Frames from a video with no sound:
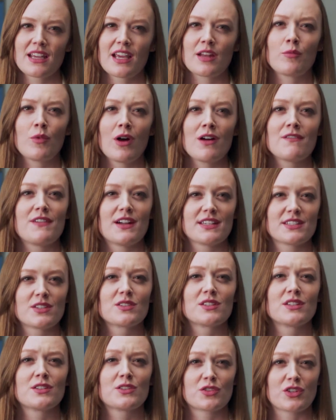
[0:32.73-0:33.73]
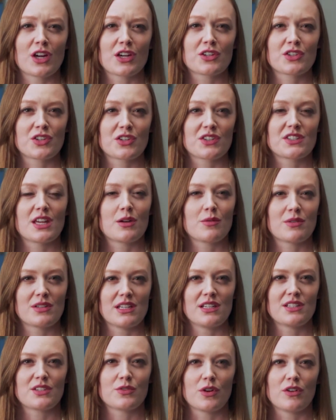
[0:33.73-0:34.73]
and what vessels and structures they would
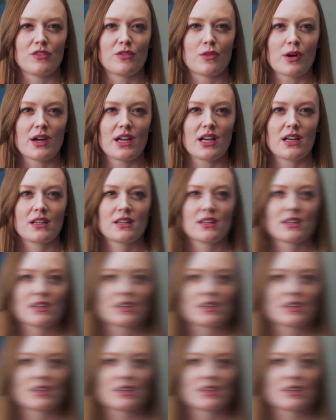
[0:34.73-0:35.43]
need to avoid.